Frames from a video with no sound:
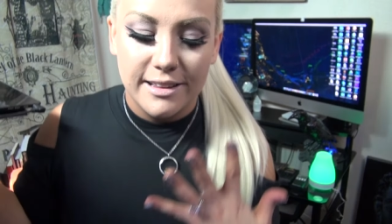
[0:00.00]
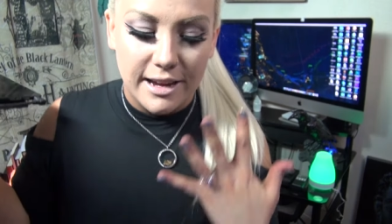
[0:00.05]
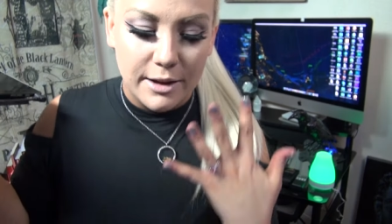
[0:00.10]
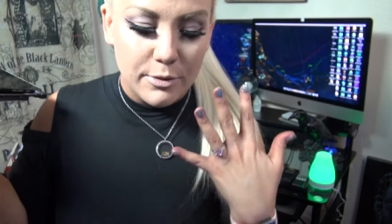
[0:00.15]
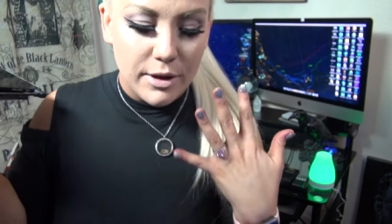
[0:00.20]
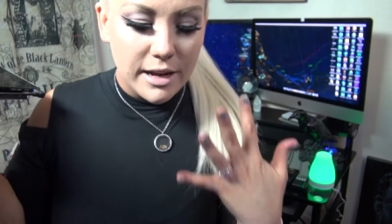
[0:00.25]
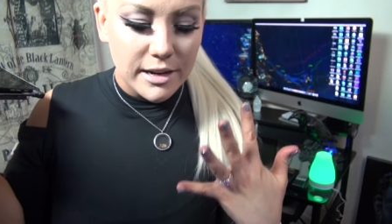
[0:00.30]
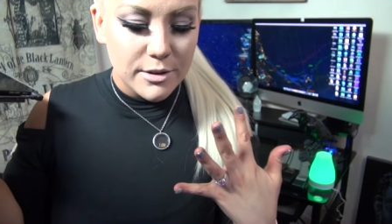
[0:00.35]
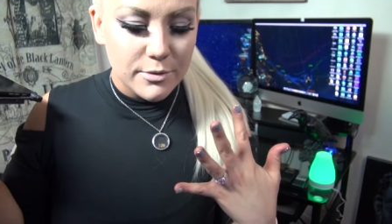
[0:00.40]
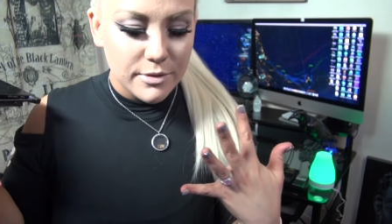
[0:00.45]
I
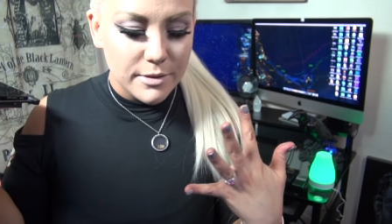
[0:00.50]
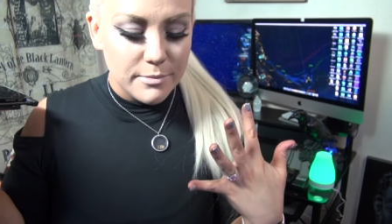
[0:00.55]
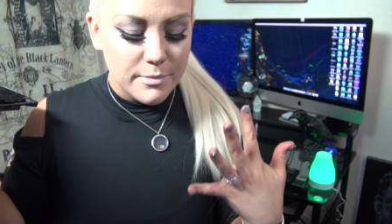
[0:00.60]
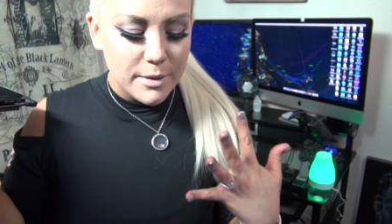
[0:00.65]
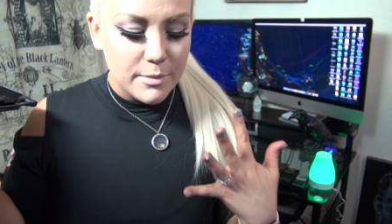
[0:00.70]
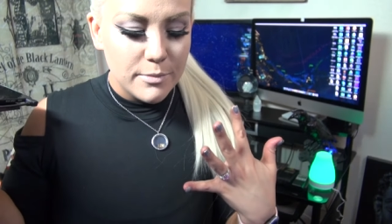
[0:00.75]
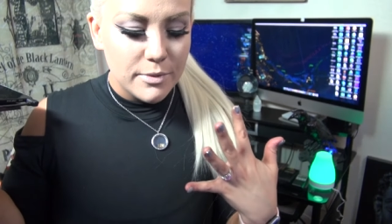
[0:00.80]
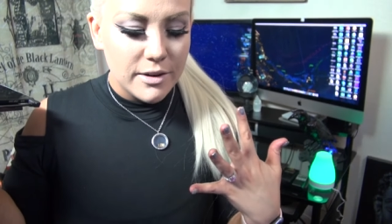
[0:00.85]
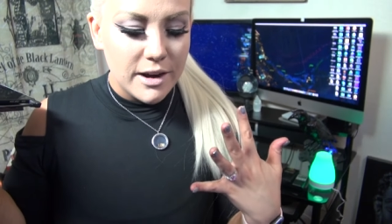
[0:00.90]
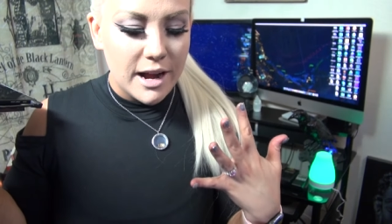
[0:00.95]
had to
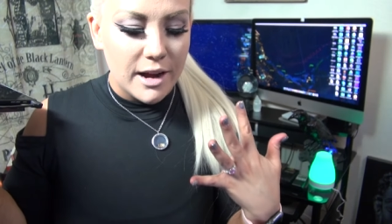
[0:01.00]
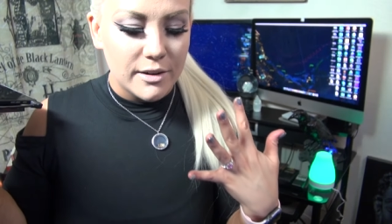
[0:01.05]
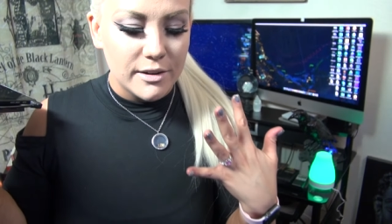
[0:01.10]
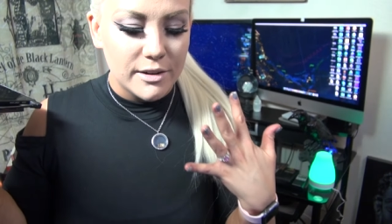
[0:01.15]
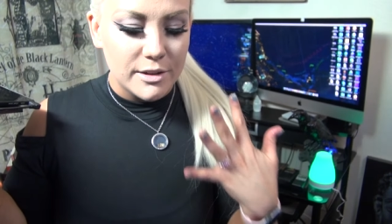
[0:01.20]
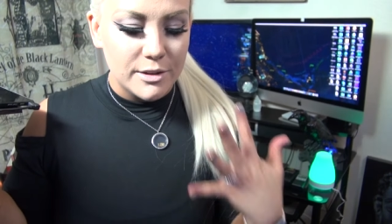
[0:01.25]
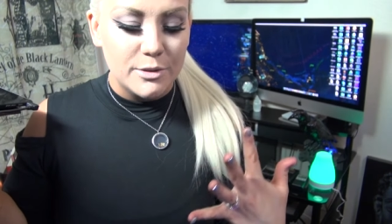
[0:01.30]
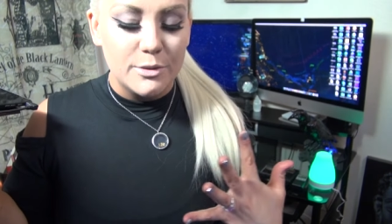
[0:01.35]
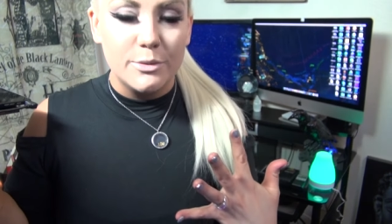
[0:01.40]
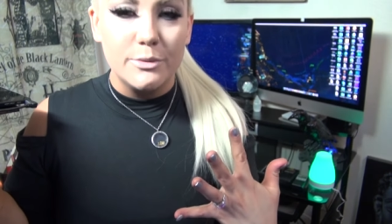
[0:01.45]
remember how to
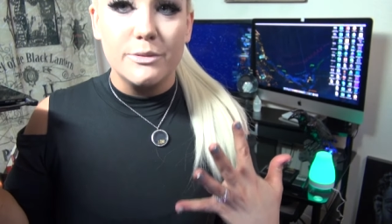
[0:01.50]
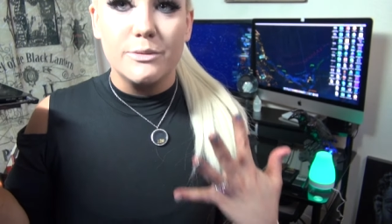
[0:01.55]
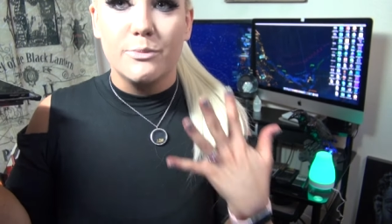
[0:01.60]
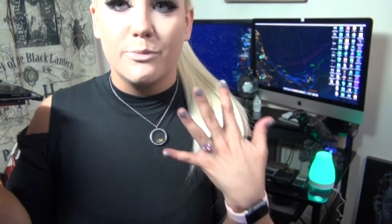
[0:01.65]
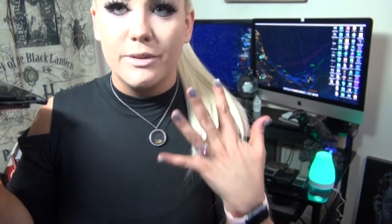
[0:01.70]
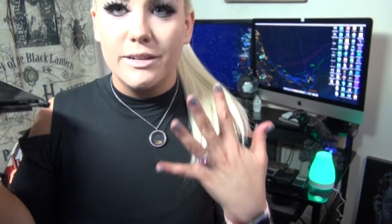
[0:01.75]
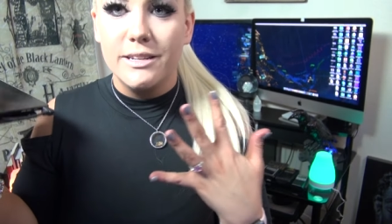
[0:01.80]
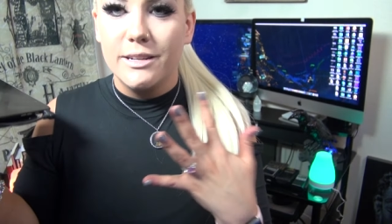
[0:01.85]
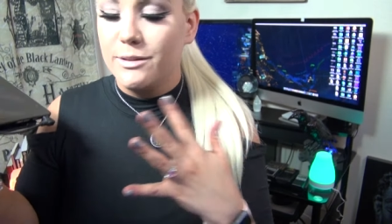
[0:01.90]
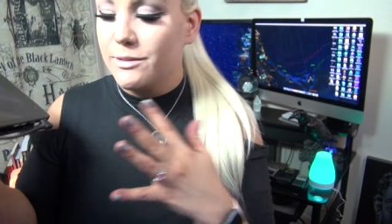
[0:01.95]
use
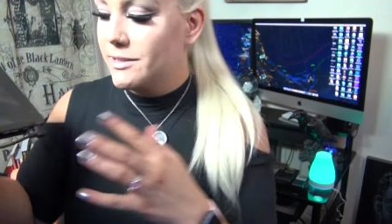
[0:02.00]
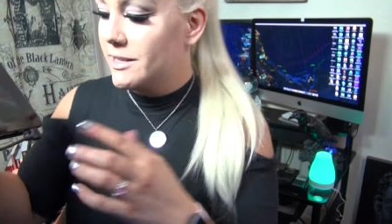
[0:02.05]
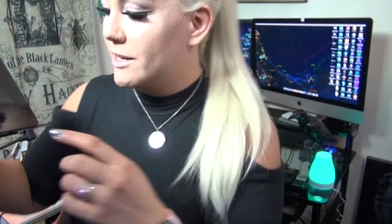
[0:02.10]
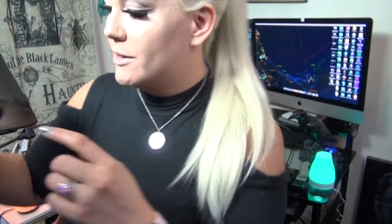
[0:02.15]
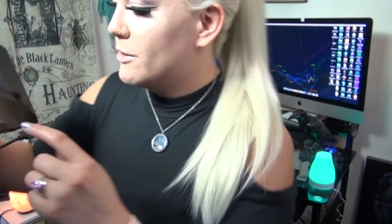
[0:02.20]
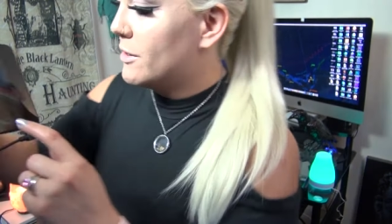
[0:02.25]
Windows. I